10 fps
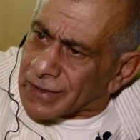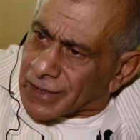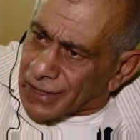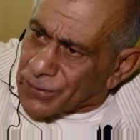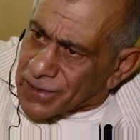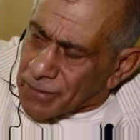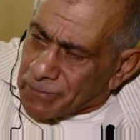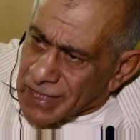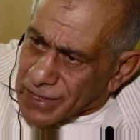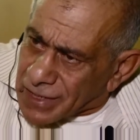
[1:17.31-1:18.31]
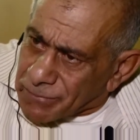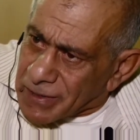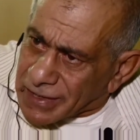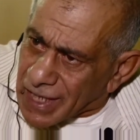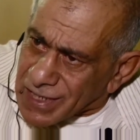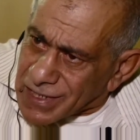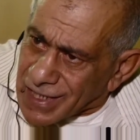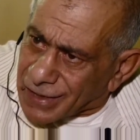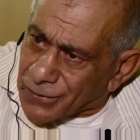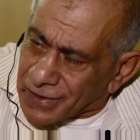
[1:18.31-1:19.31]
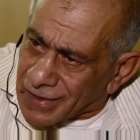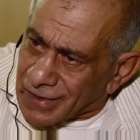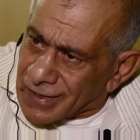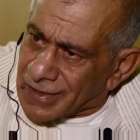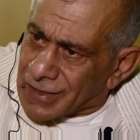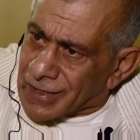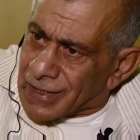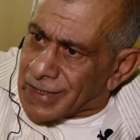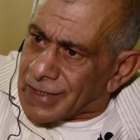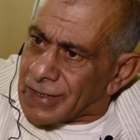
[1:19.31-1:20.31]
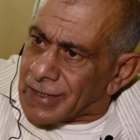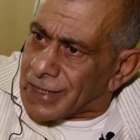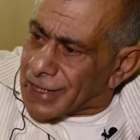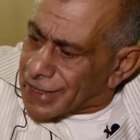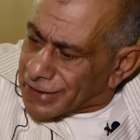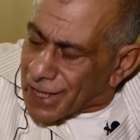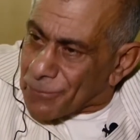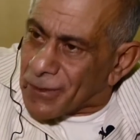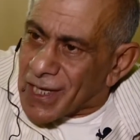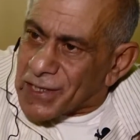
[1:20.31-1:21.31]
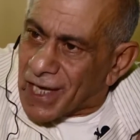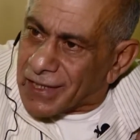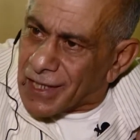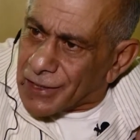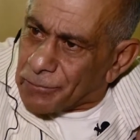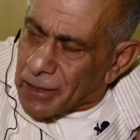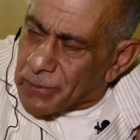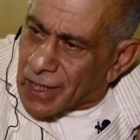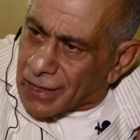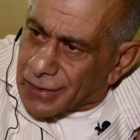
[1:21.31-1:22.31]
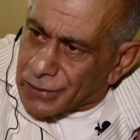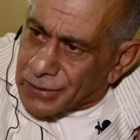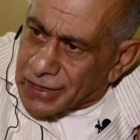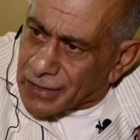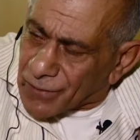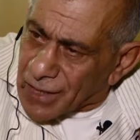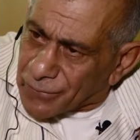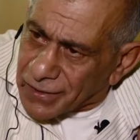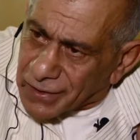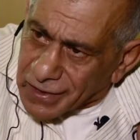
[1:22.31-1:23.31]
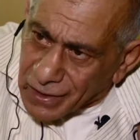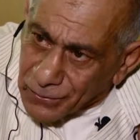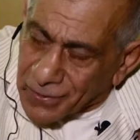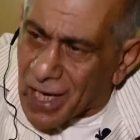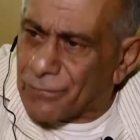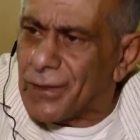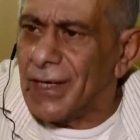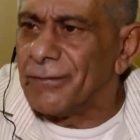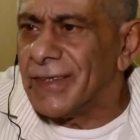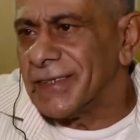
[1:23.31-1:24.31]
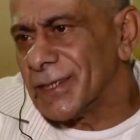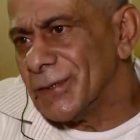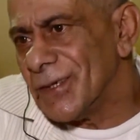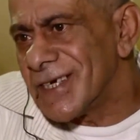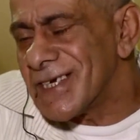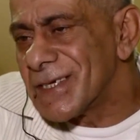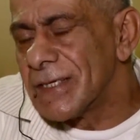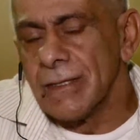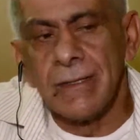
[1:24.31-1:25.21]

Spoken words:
Can you send me taxi? I don't, the ambulance, I can't. Maybe you need 500. I don't have $500.